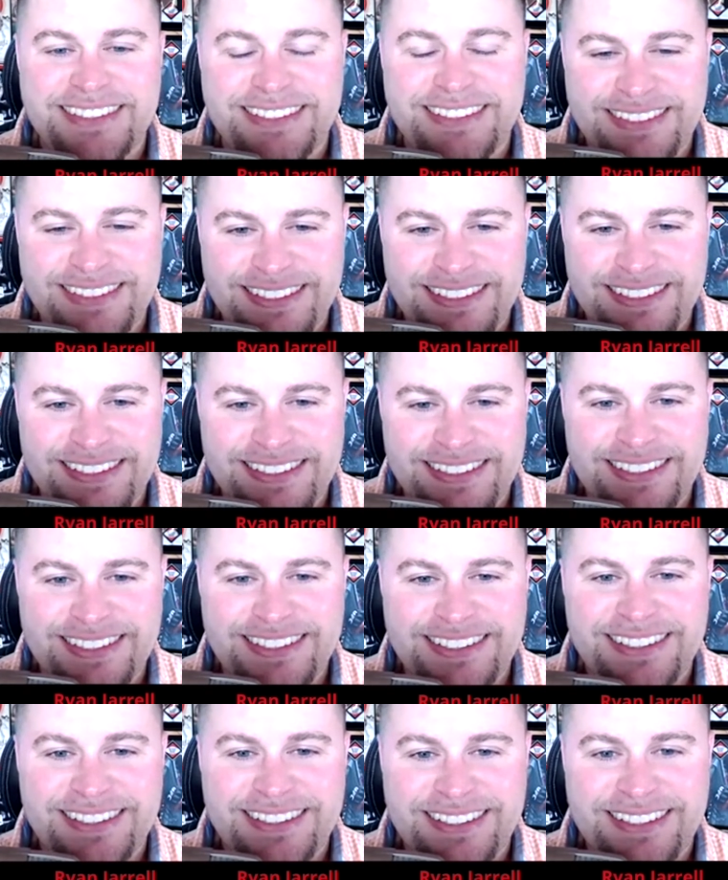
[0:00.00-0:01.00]

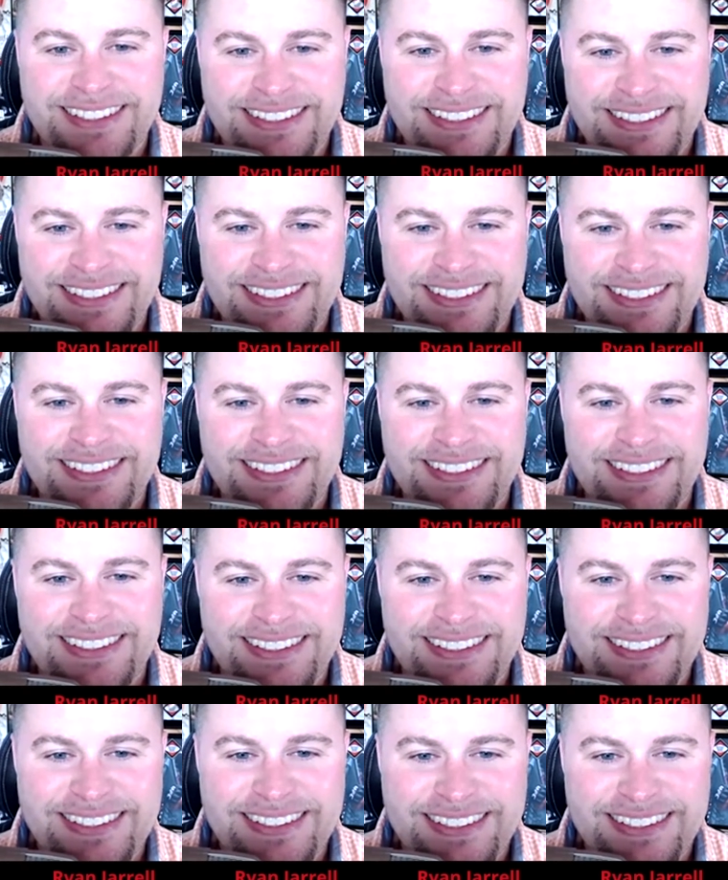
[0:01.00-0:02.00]

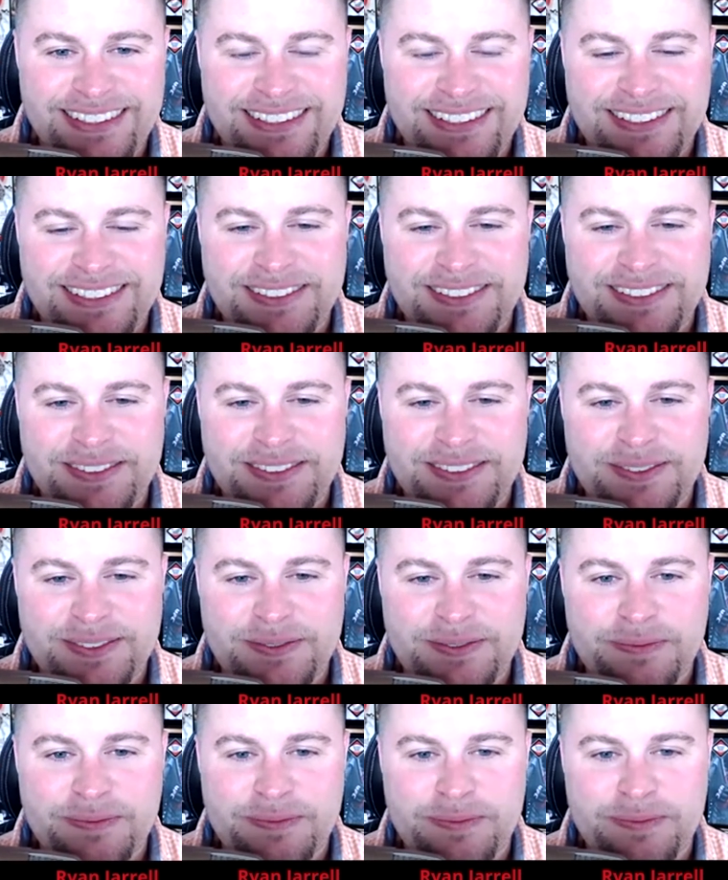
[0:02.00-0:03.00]

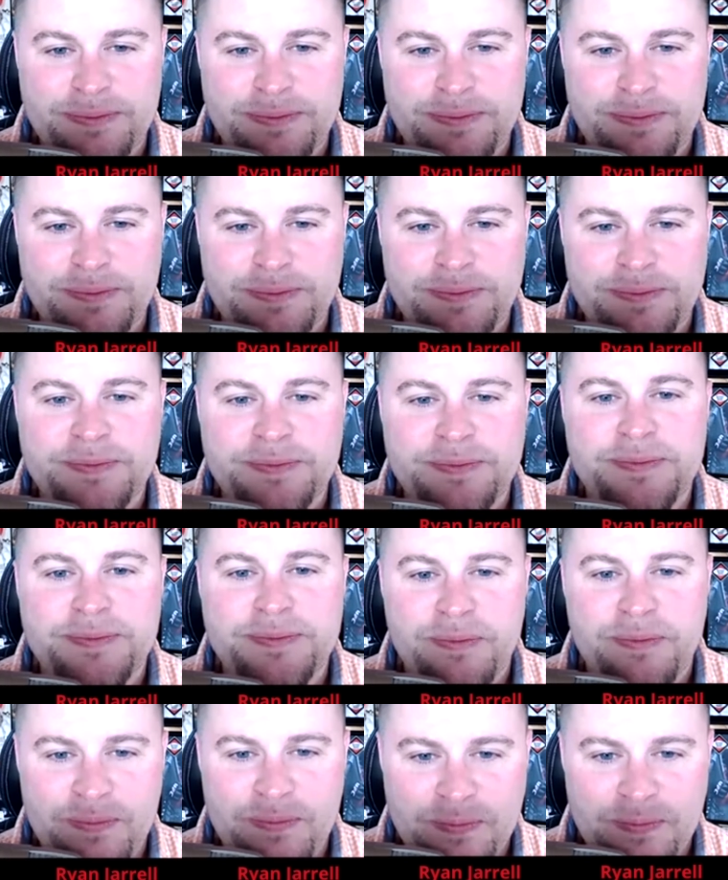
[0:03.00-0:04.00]

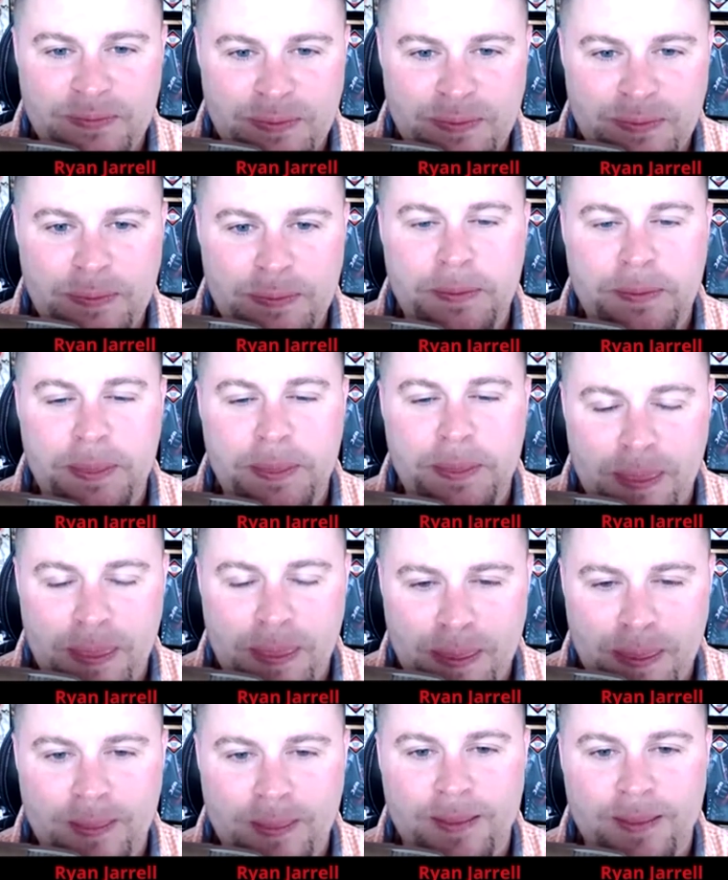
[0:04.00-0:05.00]

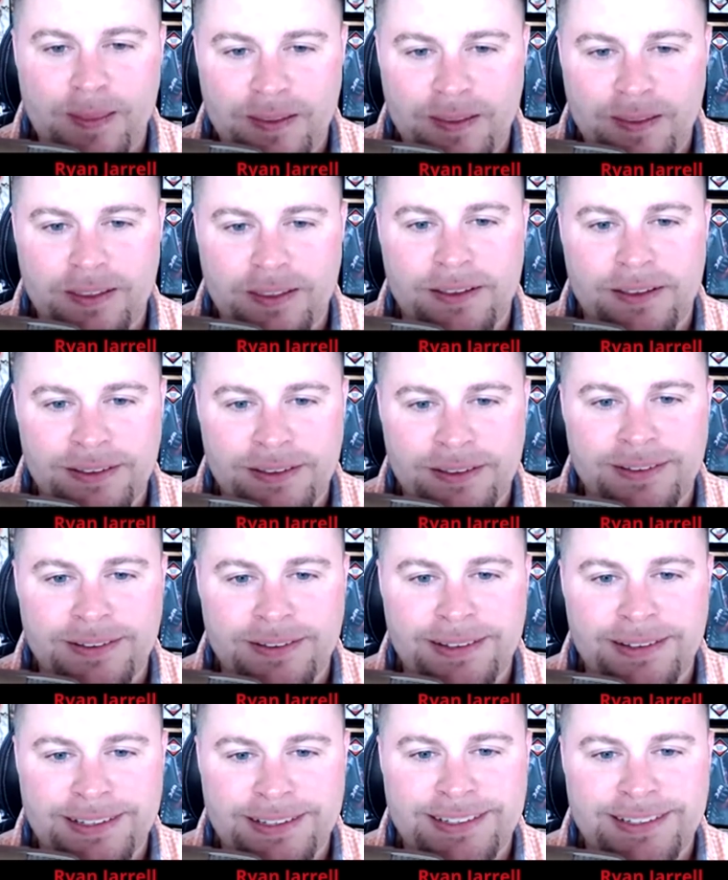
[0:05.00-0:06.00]

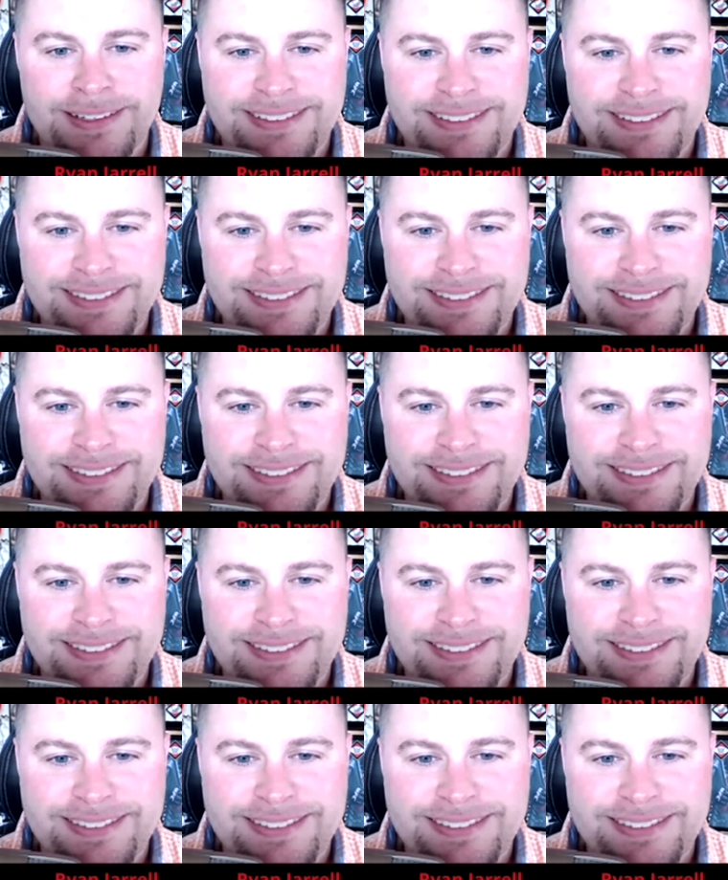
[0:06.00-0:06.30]
(silent)